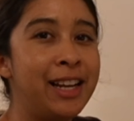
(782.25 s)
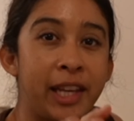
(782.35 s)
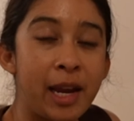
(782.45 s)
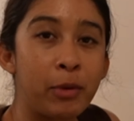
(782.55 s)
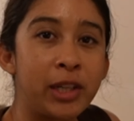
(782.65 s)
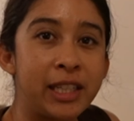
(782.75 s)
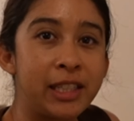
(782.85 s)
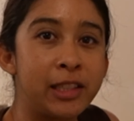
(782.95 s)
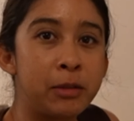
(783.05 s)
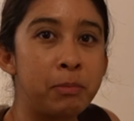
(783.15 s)
The camera
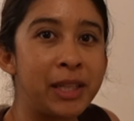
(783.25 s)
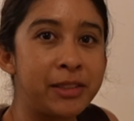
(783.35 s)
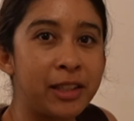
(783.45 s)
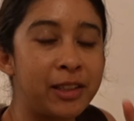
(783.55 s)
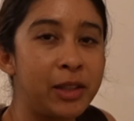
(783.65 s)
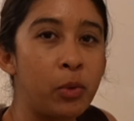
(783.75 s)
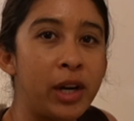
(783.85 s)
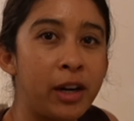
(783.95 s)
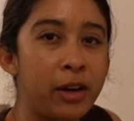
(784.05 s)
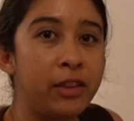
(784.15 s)
is basically
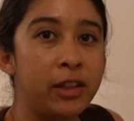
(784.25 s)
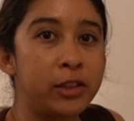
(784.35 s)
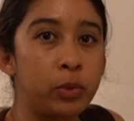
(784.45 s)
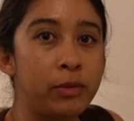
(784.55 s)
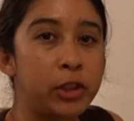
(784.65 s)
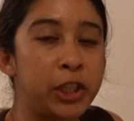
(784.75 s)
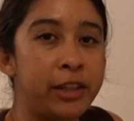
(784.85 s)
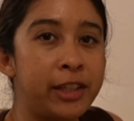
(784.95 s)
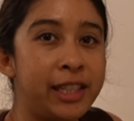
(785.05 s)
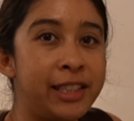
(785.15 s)
where the swivel
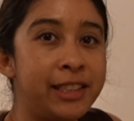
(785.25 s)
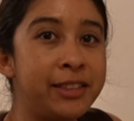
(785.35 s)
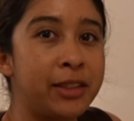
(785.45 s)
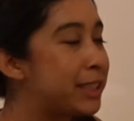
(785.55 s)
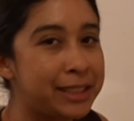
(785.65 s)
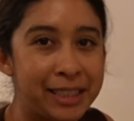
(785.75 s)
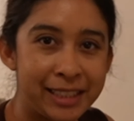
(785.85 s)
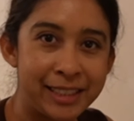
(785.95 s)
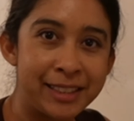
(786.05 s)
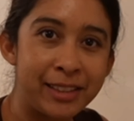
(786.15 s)
chair is. It
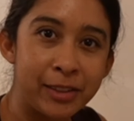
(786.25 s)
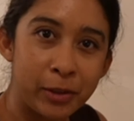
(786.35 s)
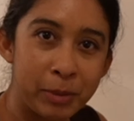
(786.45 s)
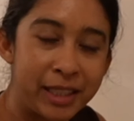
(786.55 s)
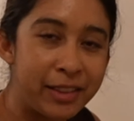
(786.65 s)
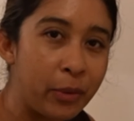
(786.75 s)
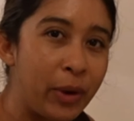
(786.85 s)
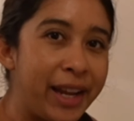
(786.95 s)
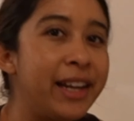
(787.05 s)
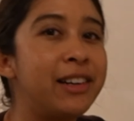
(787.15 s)
is a little bit in the
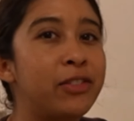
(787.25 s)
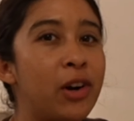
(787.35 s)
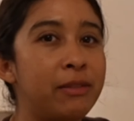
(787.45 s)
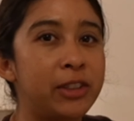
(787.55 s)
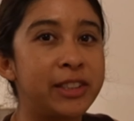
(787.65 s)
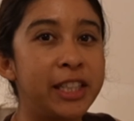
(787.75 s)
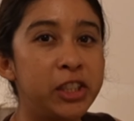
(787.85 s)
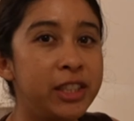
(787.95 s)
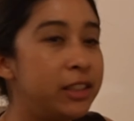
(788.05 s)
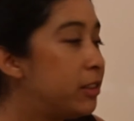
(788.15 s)
way of
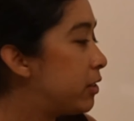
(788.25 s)
conversation.